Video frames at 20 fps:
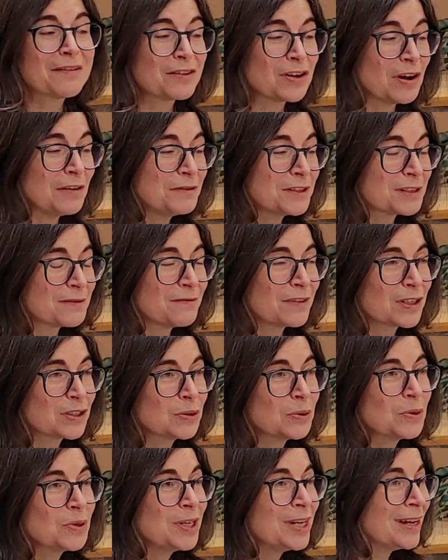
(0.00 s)
have an office in
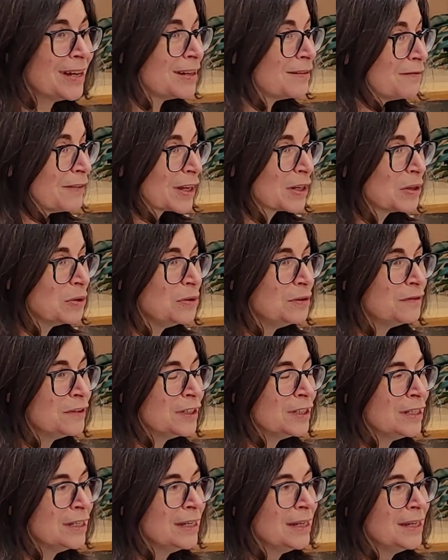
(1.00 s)
Victoria and in
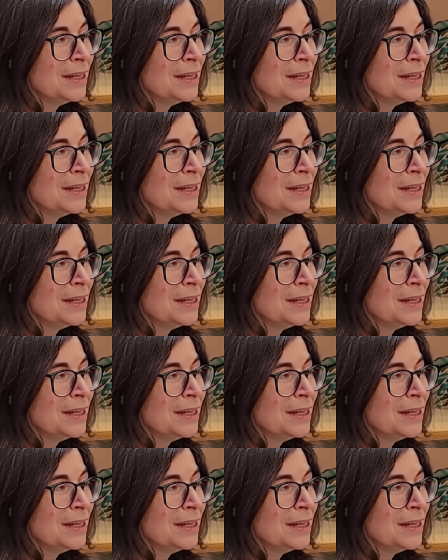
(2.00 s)
Vancouver.